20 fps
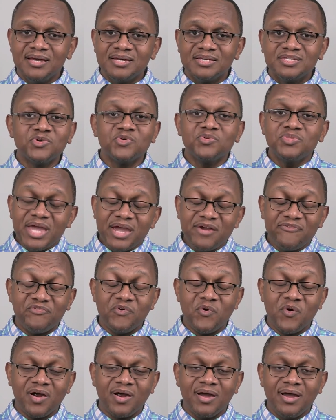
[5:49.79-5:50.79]
So
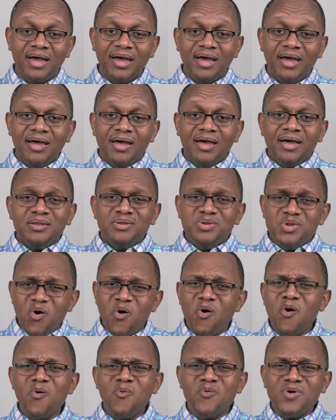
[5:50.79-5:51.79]
therefore,
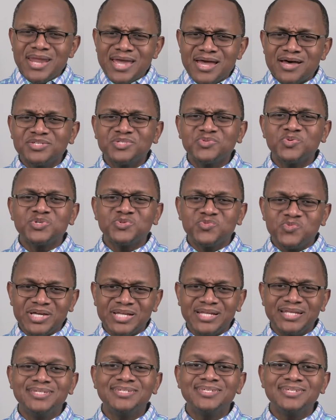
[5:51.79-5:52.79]
no one else was
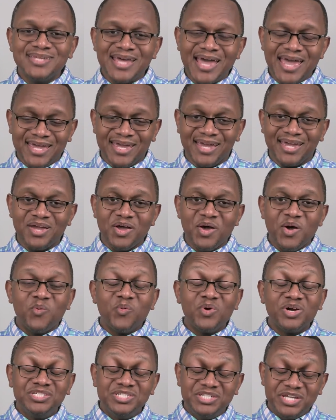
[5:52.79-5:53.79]
really saying
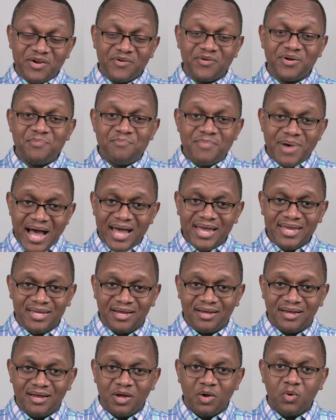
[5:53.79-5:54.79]
what
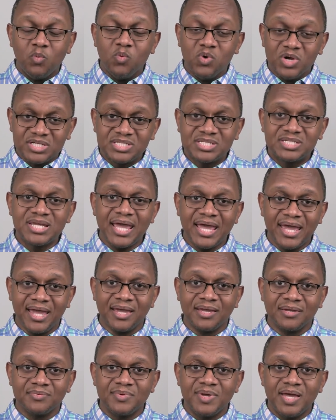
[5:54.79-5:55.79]
Jeremiah was
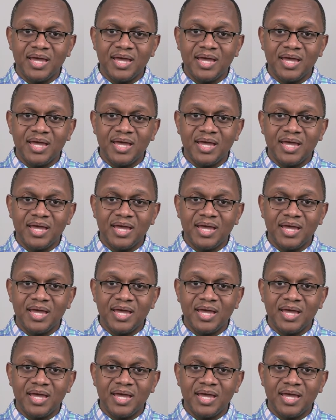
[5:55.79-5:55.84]
saying.